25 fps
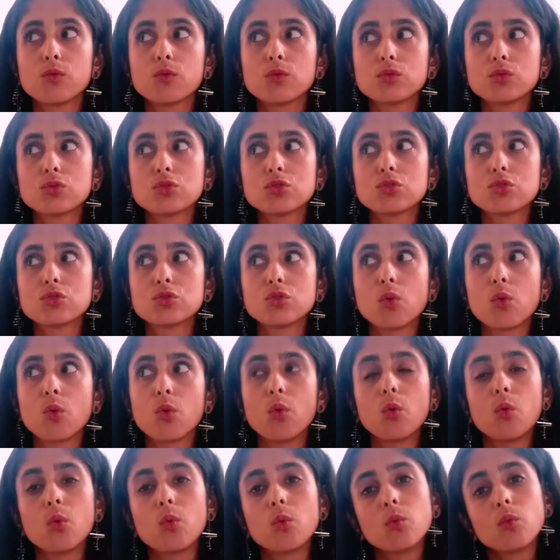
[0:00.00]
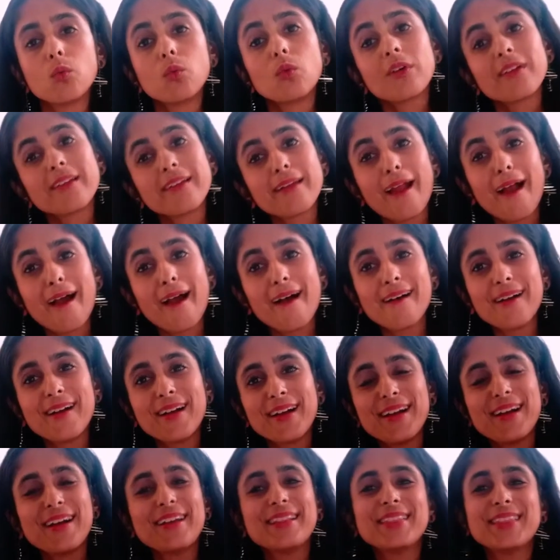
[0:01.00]
So yeah,
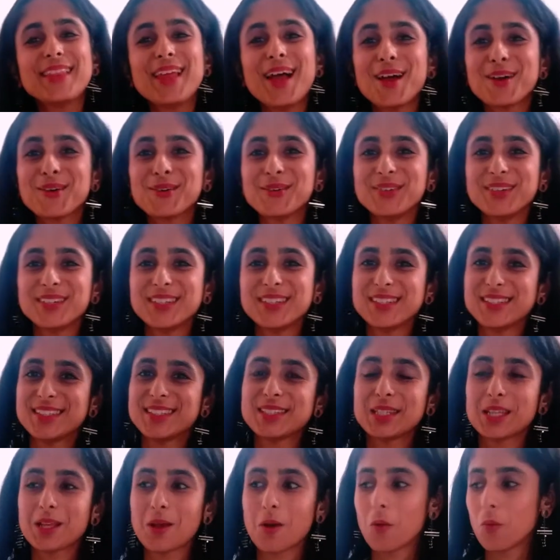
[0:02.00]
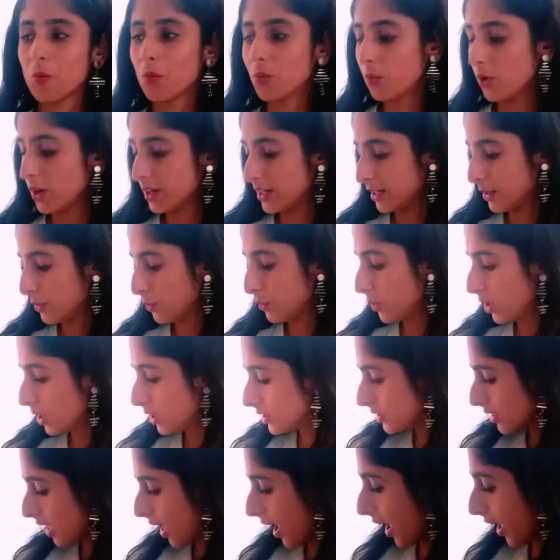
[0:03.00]
that was what it was,
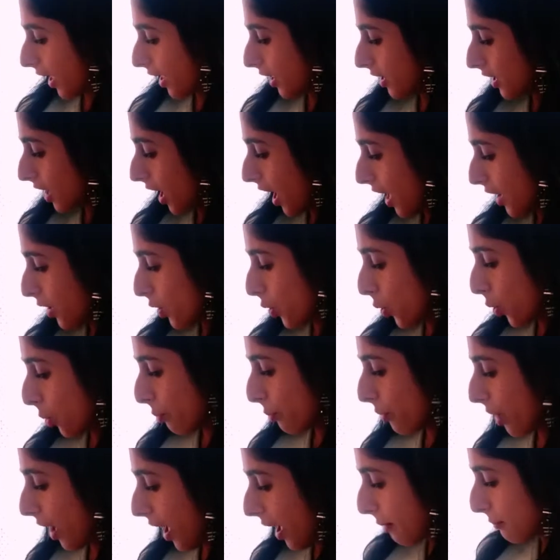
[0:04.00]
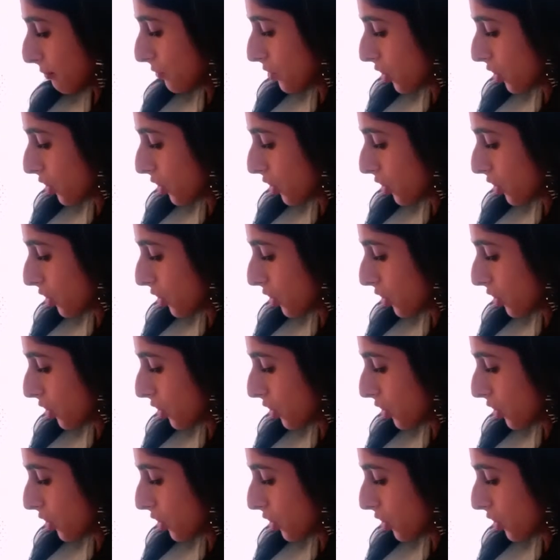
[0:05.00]
and I hope I'm not